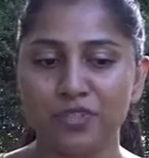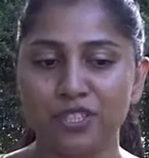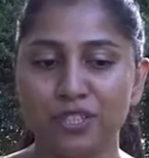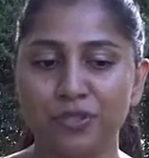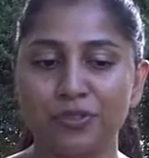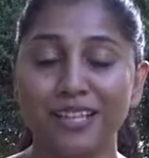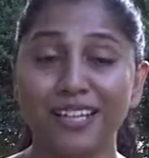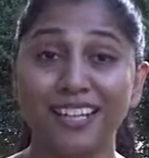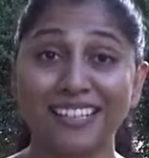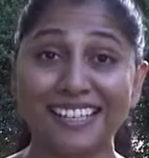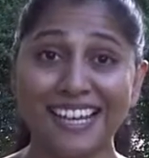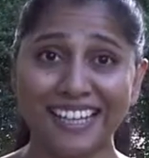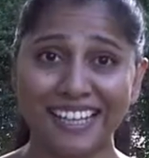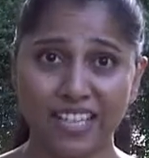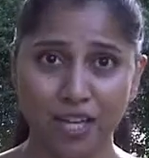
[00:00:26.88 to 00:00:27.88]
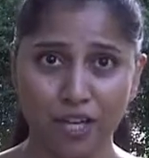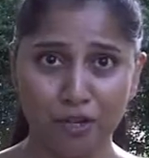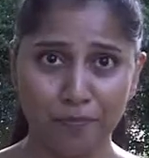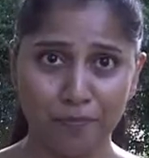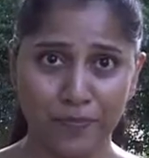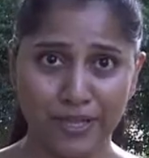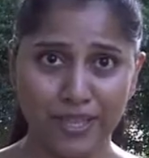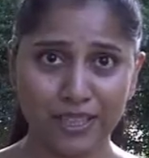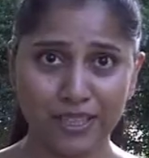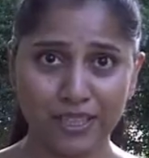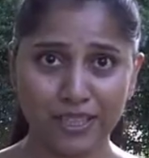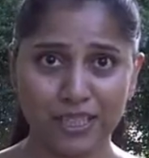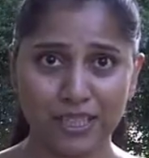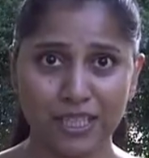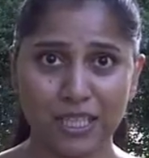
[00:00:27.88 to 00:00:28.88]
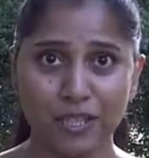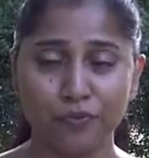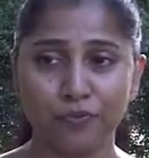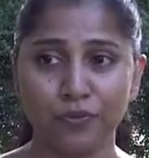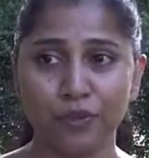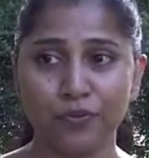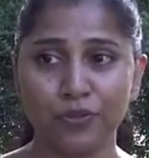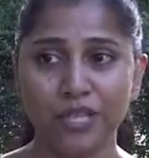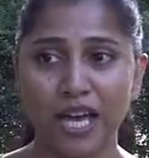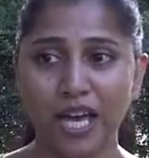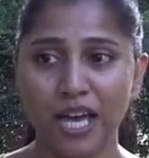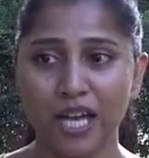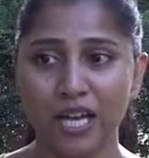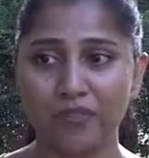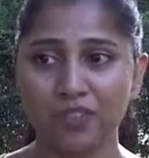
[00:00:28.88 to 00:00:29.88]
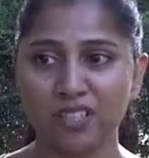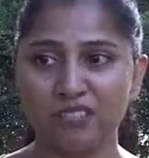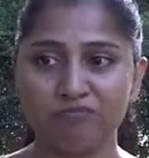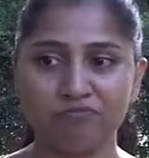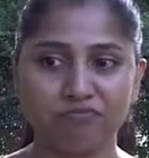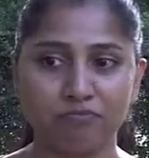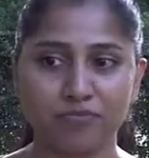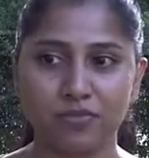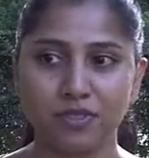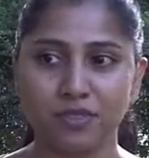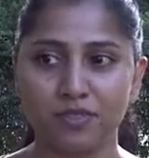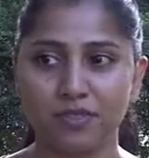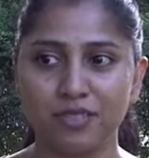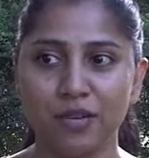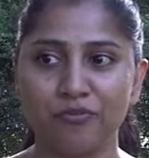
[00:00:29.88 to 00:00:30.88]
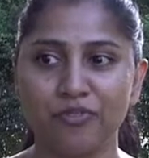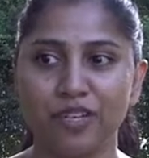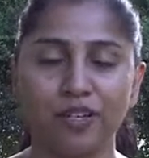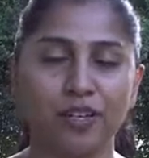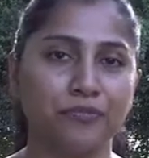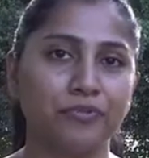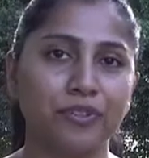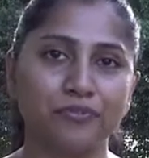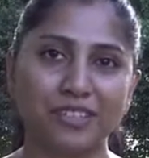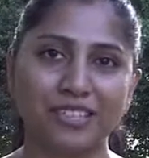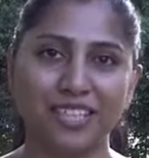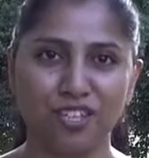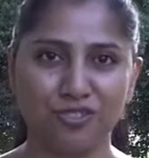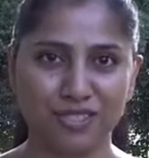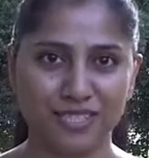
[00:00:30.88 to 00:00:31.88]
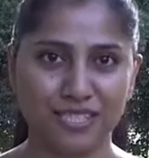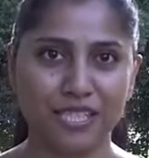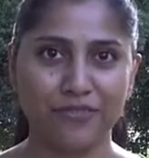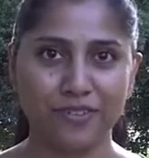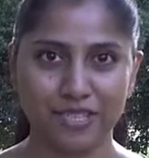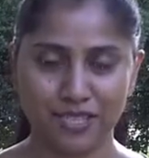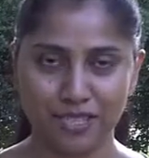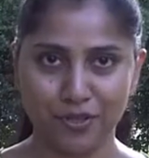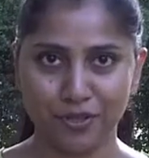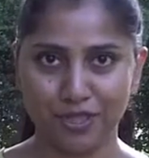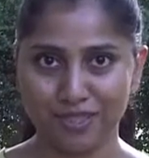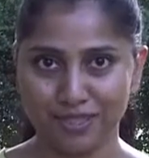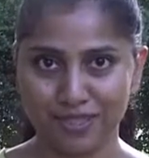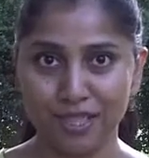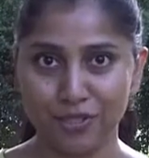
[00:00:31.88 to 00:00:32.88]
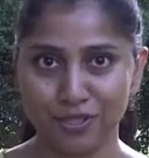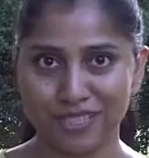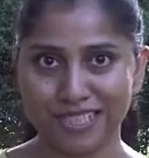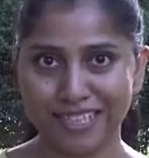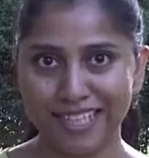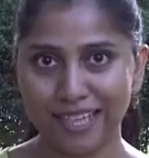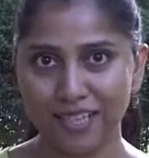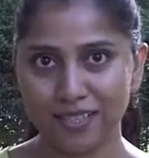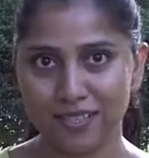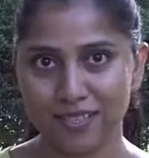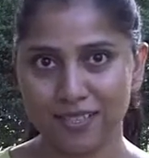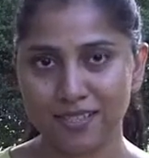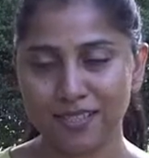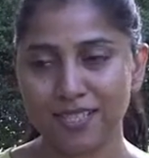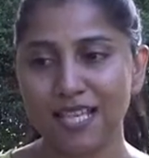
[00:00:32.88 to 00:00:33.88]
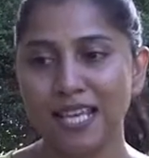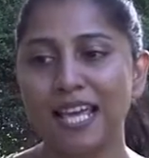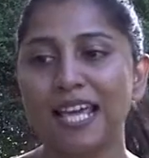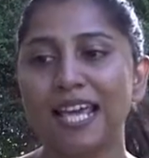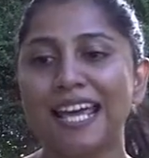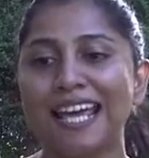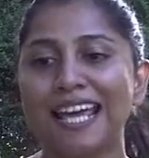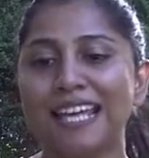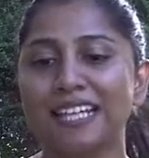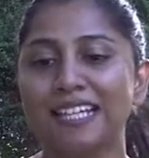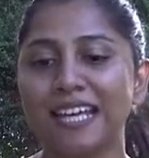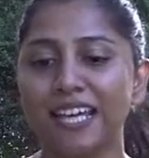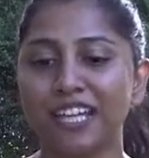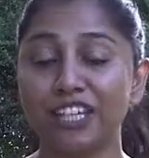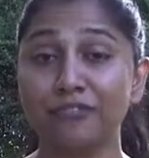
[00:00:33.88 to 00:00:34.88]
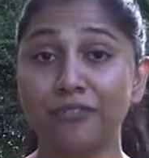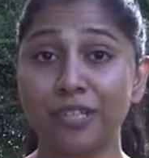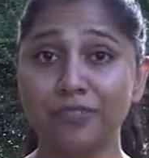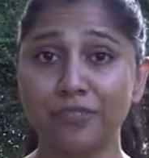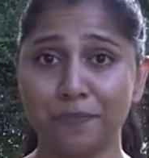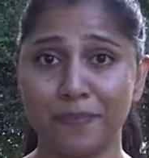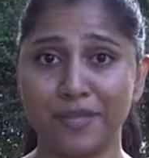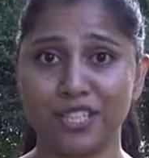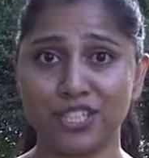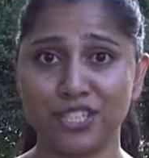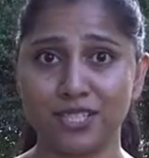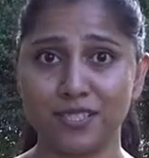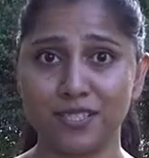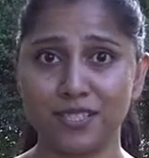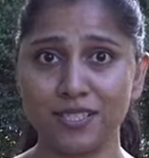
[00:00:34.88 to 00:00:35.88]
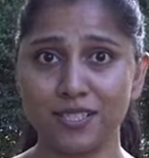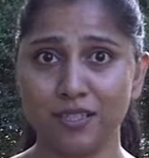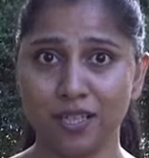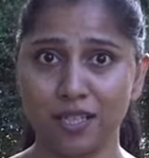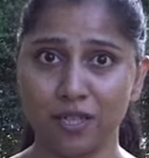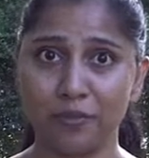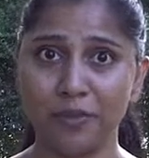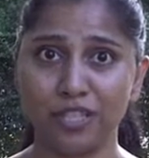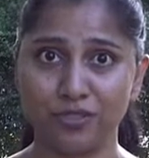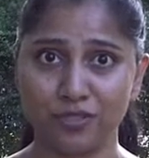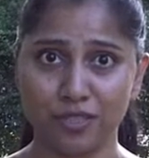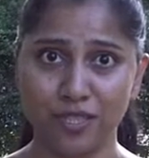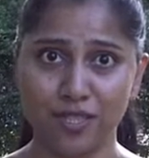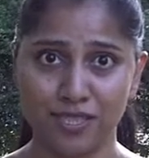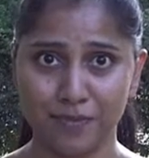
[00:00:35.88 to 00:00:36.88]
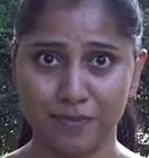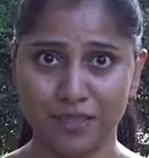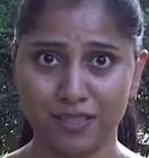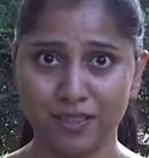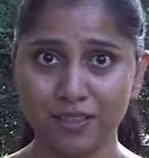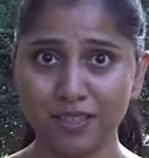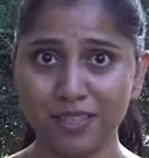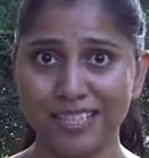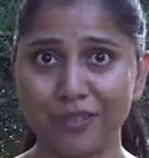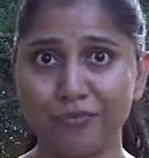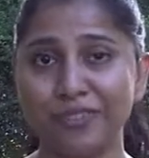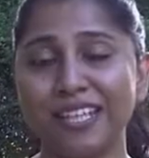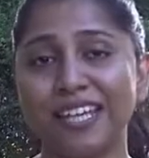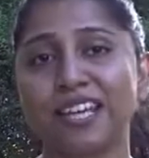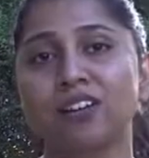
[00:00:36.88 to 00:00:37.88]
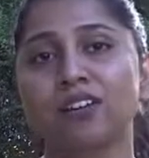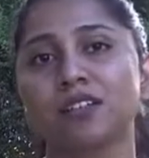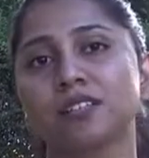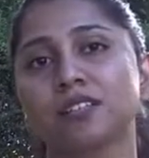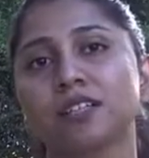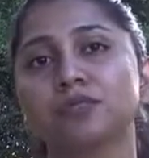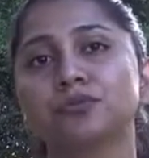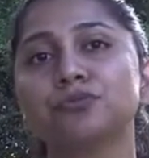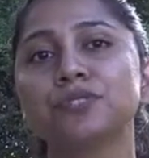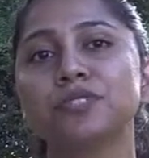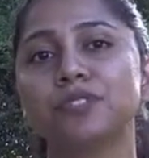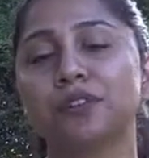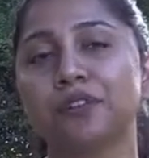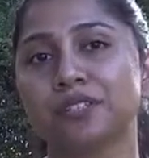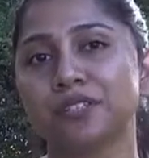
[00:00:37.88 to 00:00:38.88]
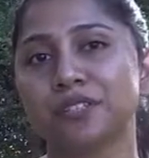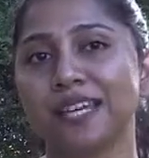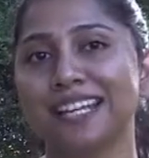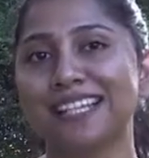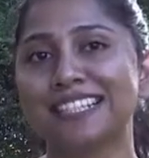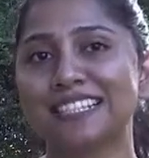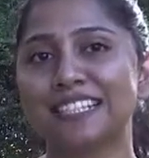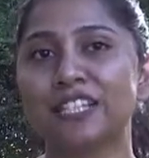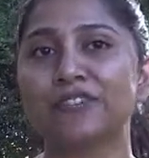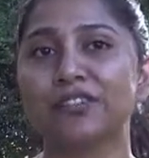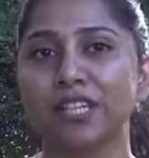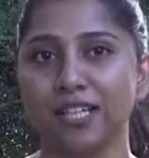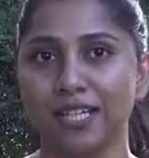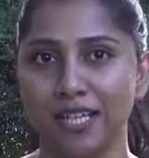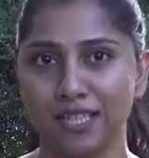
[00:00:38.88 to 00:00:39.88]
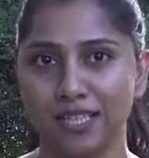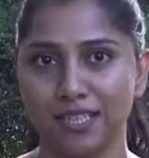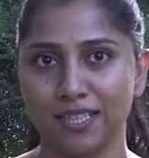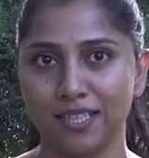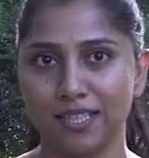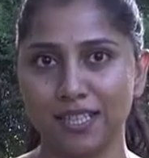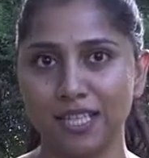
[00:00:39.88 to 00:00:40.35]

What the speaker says: during a dengue outbreak, we would have somewhere around 50,000, 70,000 cases, and dengue fever patients come into the hospital, and we cannot tell who's going to get severe dengue.